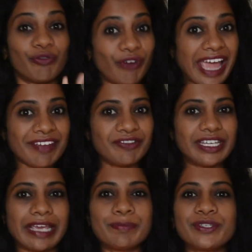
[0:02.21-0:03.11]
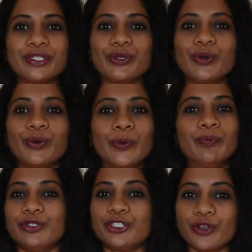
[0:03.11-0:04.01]
5 tips
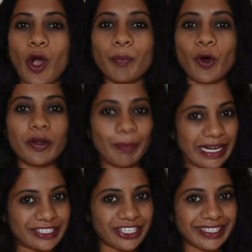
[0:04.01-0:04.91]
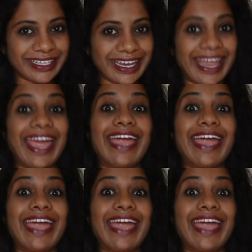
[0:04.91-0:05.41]
to shop on budget